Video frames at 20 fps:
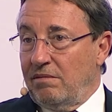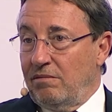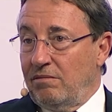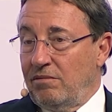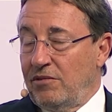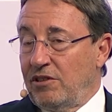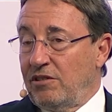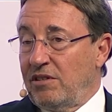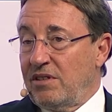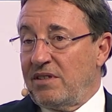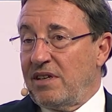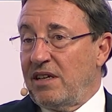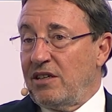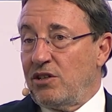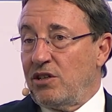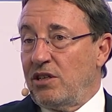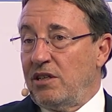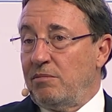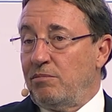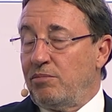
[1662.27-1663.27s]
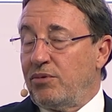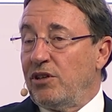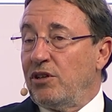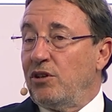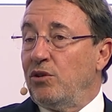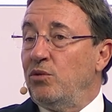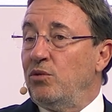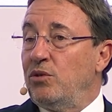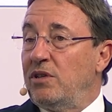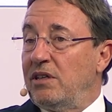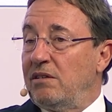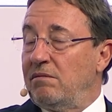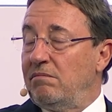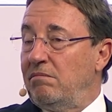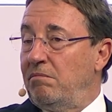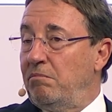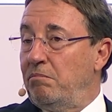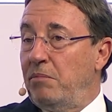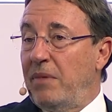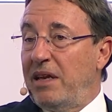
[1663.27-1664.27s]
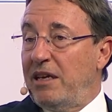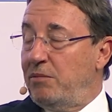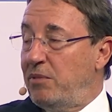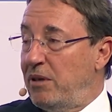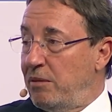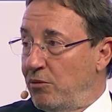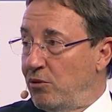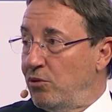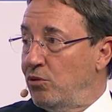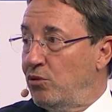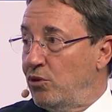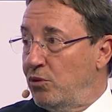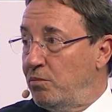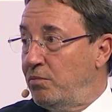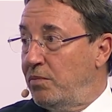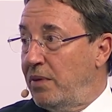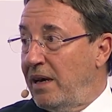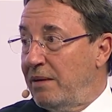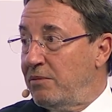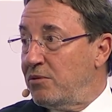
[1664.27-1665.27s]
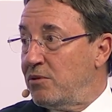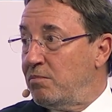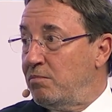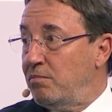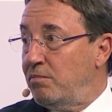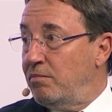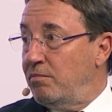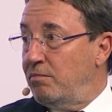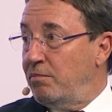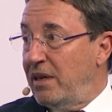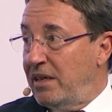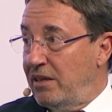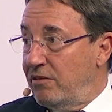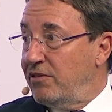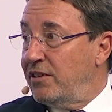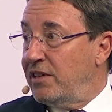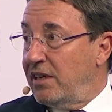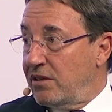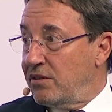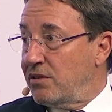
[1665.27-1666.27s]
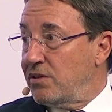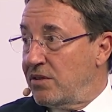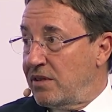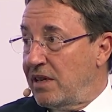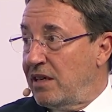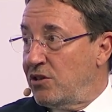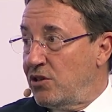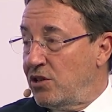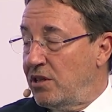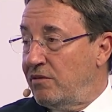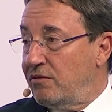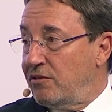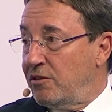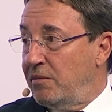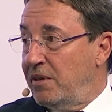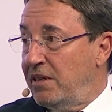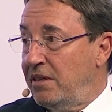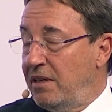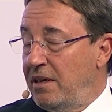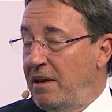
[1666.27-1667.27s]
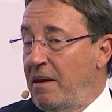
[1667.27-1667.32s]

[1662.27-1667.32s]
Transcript: we're essentially precluding many people who could perhaps benefit existentially from it